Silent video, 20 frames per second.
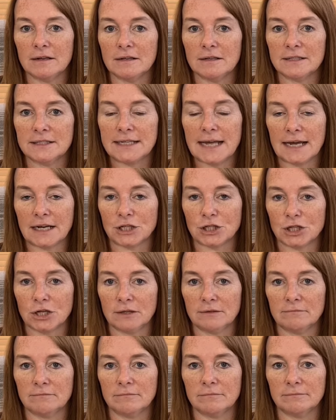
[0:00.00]

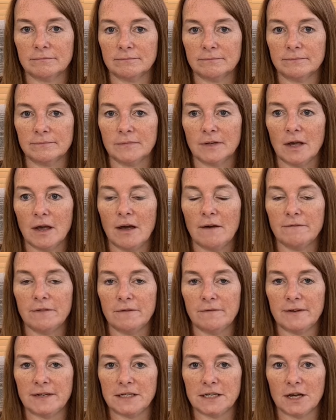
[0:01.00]
section of the
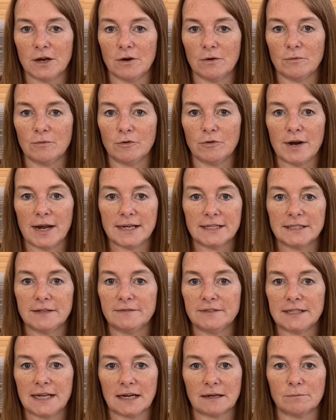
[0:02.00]
video, creative
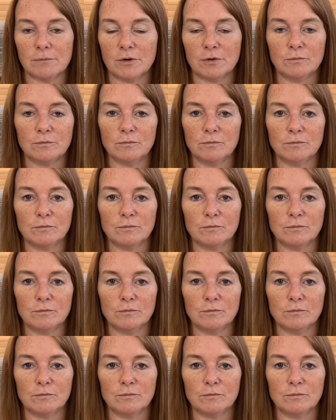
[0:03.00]
segment,